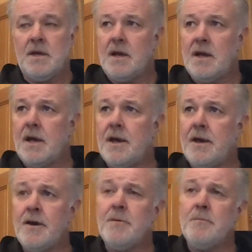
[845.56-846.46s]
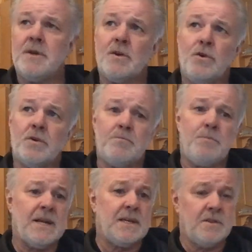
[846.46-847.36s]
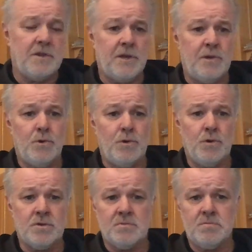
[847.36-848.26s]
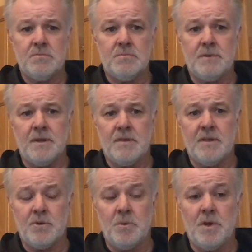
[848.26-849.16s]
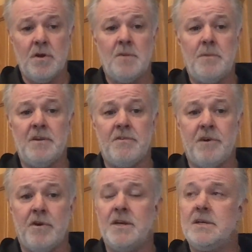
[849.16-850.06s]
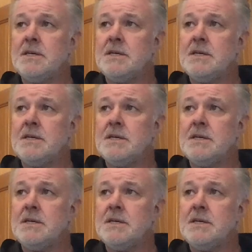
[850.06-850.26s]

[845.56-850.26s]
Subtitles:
And going back into the Euros, I think we'll be all the better for it.